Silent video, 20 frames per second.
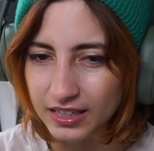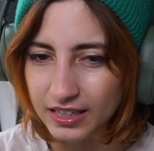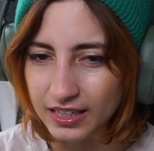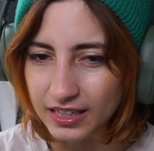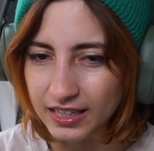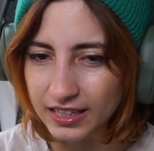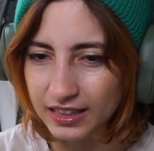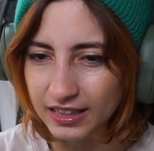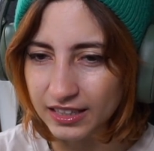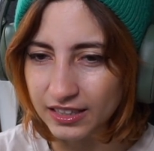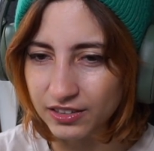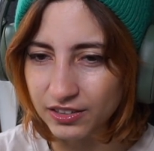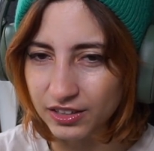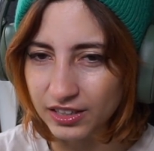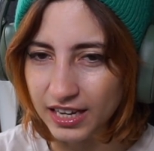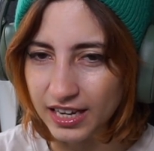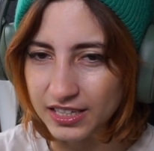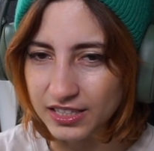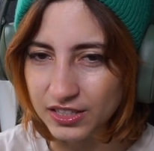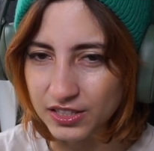He
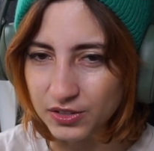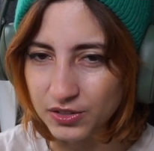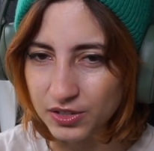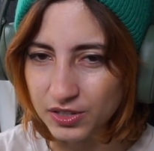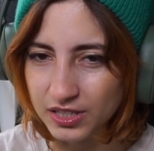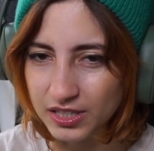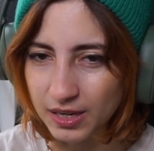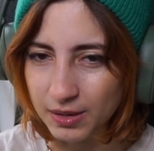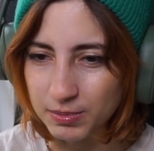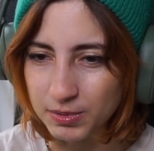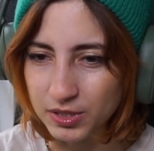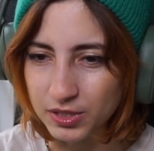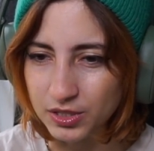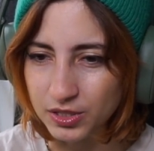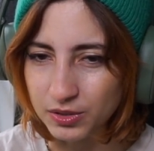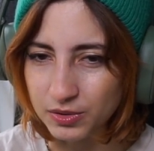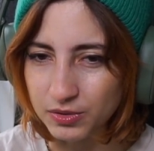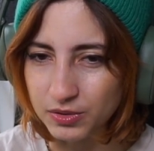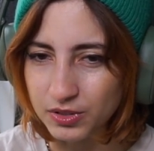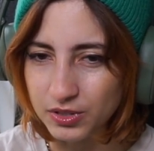literally has to use a
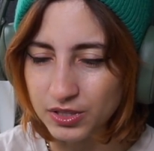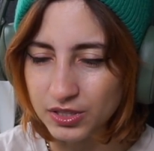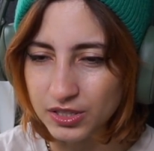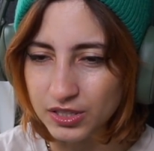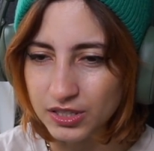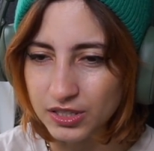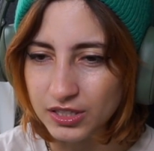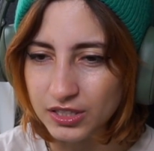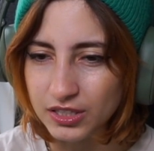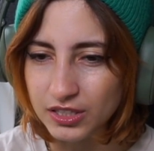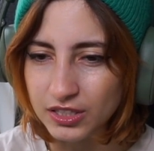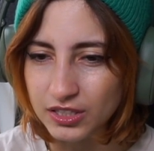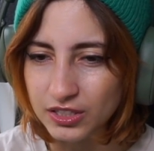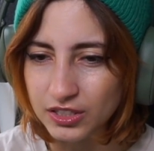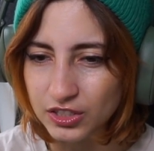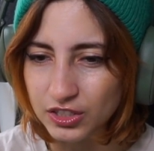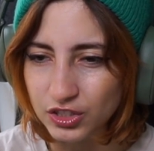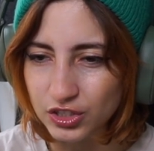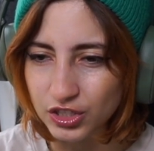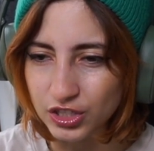substitute.
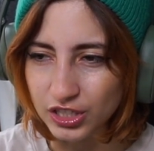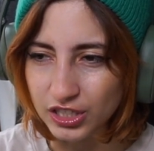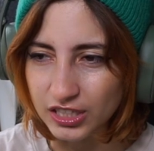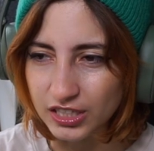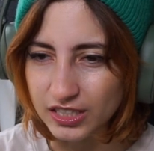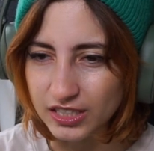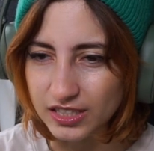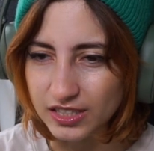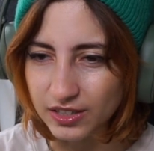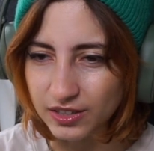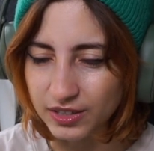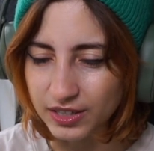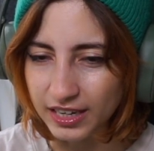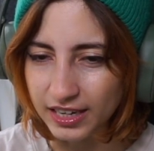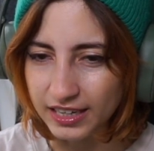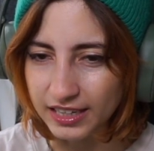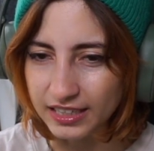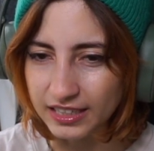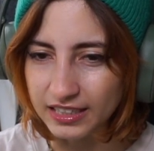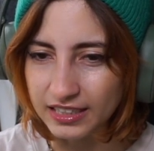Jeez,
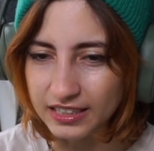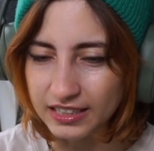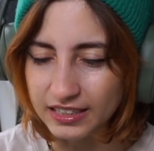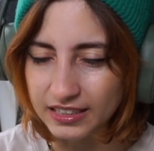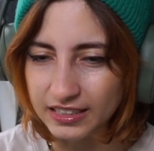okay.